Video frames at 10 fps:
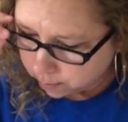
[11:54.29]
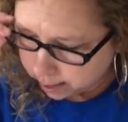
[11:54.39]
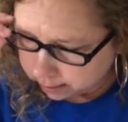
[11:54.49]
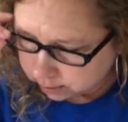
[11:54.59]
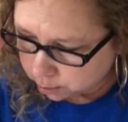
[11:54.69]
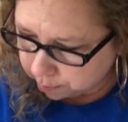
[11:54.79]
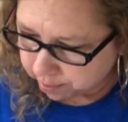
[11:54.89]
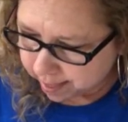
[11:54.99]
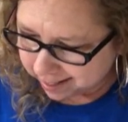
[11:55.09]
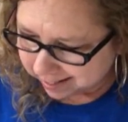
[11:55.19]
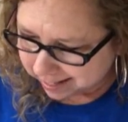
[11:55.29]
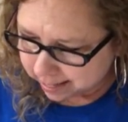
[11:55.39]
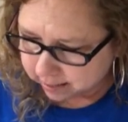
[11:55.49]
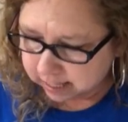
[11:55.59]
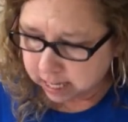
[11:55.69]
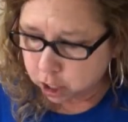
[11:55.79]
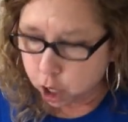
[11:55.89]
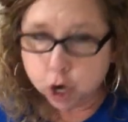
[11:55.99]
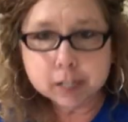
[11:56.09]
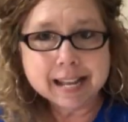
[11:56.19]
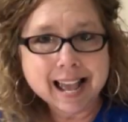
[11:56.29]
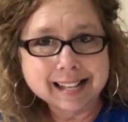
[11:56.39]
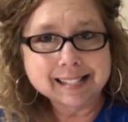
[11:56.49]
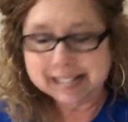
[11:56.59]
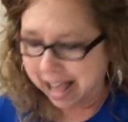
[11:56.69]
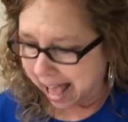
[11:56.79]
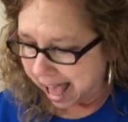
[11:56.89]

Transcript: Okay, so this is the Kurt S.